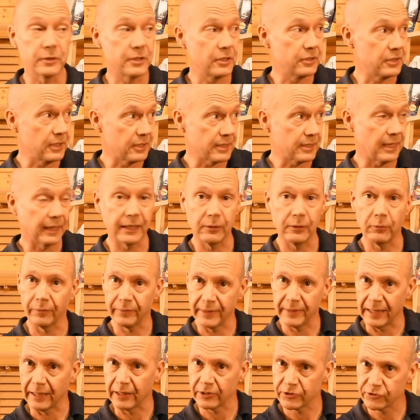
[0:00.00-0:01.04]
which is exactly what
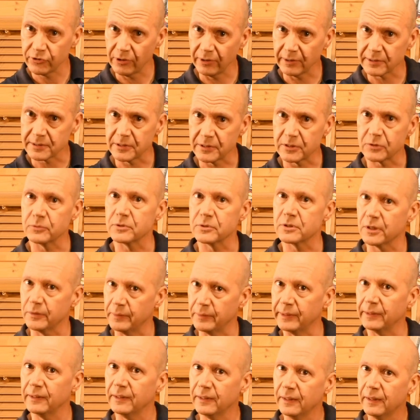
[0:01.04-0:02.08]
the electrolysis was
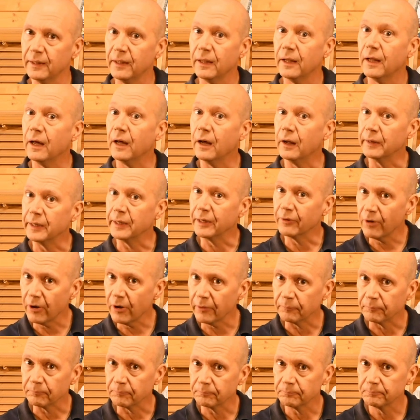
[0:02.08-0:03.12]
doing earlier
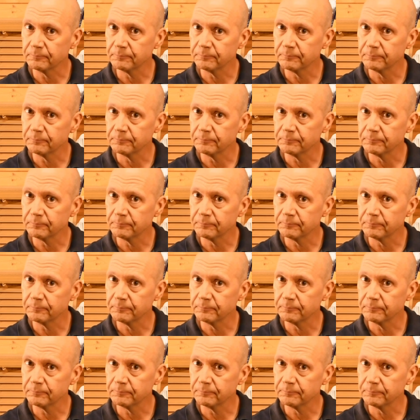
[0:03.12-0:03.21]
on.